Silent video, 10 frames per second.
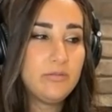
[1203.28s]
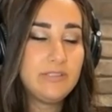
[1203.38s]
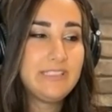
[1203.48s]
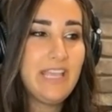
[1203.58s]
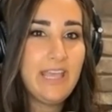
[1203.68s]

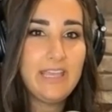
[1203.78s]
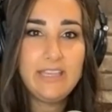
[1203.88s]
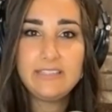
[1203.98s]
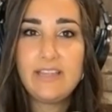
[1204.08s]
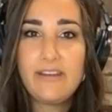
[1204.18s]
day
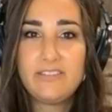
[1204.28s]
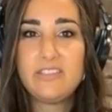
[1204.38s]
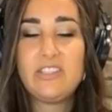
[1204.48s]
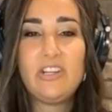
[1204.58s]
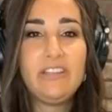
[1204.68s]
is not
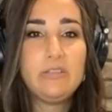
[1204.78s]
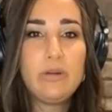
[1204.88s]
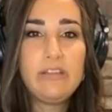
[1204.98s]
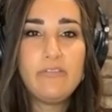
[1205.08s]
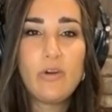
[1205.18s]
necessarily
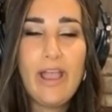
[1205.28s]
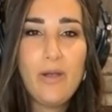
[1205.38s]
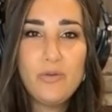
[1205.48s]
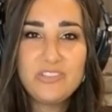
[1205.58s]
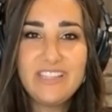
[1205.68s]
24
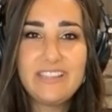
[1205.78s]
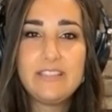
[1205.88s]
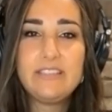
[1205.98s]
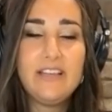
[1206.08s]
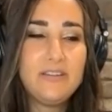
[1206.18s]
hours, that the
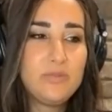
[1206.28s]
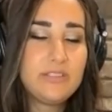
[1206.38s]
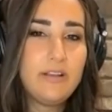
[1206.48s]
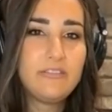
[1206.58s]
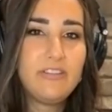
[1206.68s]
sun was
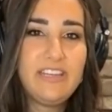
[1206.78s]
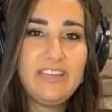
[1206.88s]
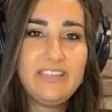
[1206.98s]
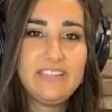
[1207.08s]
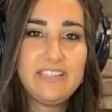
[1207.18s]
not
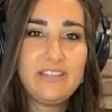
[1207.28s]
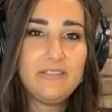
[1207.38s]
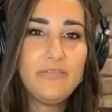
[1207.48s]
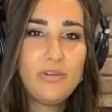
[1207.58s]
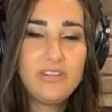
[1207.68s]
created until the
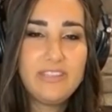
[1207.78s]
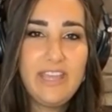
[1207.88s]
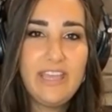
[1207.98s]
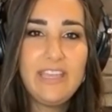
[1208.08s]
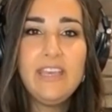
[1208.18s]
fourth
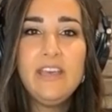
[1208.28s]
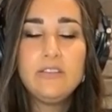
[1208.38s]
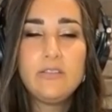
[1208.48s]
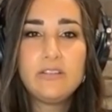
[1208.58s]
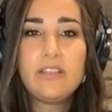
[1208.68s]
day.
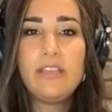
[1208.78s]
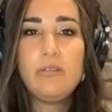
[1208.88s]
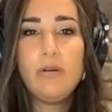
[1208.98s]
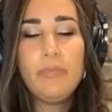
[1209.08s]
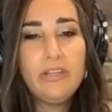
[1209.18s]
There's,
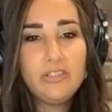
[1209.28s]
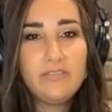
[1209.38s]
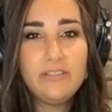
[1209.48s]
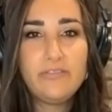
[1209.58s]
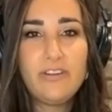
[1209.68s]
a bunch of
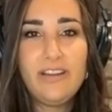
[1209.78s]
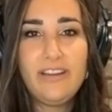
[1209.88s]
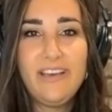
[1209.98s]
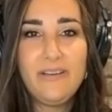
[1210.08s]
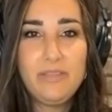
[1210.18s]
different,
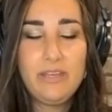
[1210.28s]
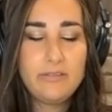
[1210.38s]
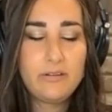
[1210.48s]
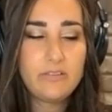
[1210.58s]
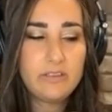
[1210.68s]

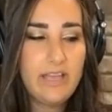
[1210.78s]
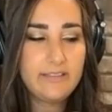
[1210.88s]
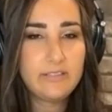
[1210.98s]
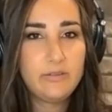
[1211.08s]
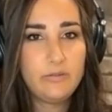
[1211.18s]
sort of
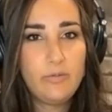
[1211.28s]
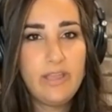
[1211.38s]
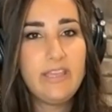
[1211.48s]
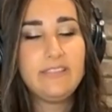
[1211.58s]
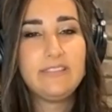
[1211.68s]
classical
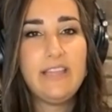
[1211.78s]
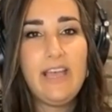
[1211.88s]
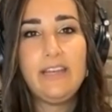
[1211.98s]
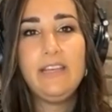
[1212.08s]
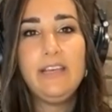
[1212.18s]
ways
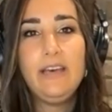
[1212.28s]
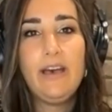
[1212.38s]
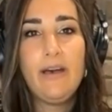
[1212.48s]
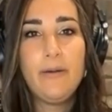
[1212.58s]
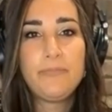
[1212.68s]
that,
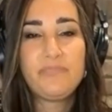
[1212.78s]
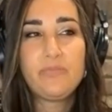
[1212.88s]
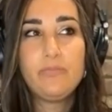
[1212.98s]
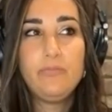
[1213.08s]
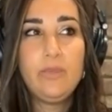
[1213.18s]

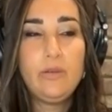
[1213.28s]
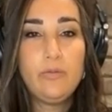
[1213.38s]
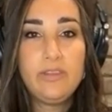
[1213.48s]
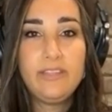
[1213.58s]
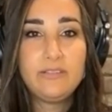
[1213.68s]

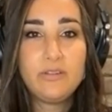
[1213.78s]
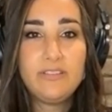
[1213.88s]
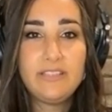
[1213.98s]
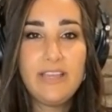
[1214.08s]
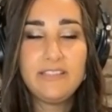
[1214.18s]
the sort of
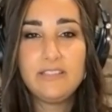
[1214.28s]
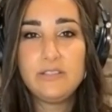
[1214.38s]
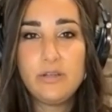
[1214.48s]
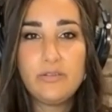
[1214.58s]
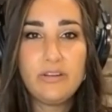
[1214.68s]
science and
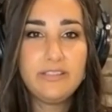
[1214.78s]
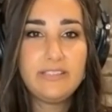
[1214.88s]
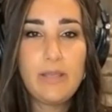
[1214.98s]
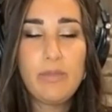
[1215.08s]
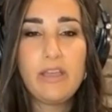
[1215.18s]
Torah
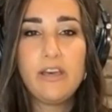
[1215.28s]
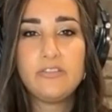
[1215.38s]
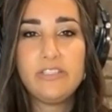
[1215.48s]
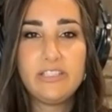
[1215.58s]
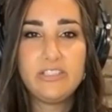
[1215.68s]
seeming
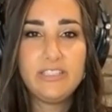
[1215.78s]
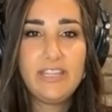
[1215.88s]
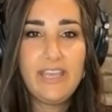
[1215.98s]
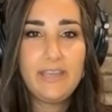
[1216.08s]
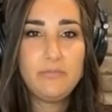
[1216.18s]
contradiction
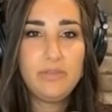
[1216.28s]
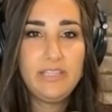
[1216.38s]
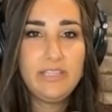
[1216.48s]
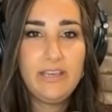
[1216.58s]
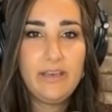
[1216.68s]
can be,